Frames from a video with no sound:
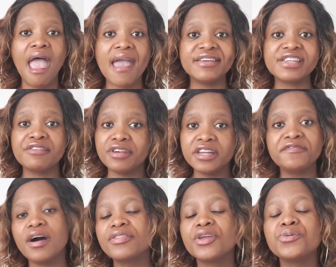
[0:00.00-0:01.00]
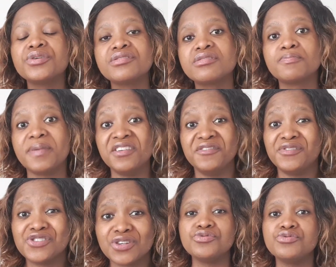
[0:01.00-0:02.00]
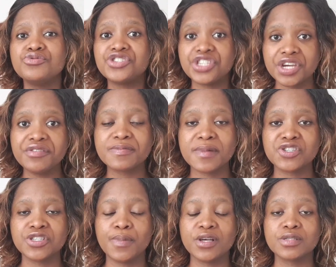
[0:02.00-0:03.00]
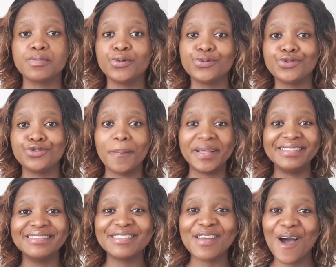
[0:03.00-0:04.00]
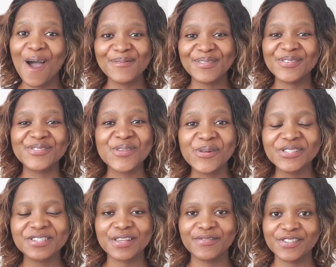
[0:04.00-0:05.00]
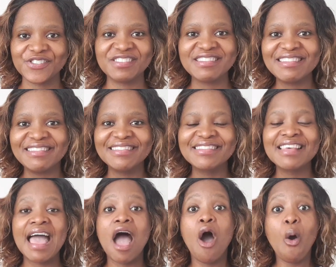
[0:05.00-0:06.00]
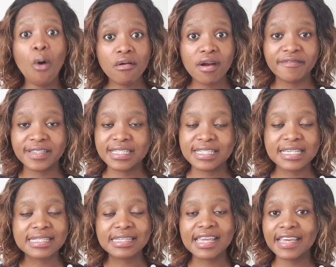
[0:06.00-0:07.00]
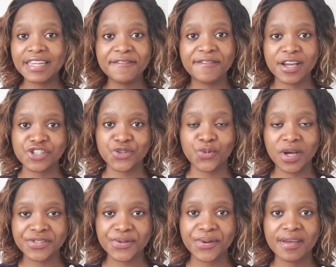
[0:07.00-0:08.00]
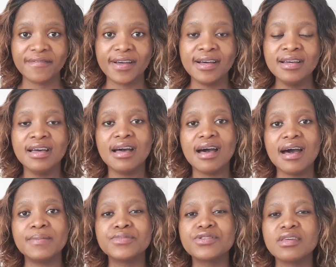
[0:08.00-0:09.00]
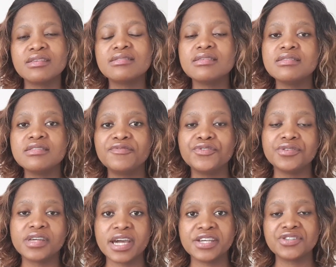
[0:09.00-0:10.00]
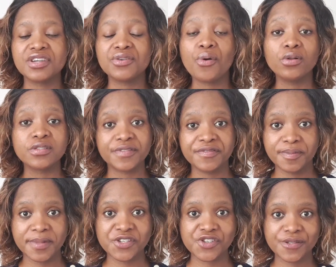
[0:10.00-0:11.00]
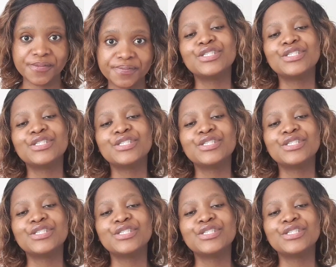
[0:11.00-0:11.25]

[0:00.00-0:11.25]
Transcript: and I really felt that it was beneficial to share as much as possible to build Build an army of soldiers, of engineers, or of leaders in any function whatsoever, um, so that it's easier for you guys to get a hold of information.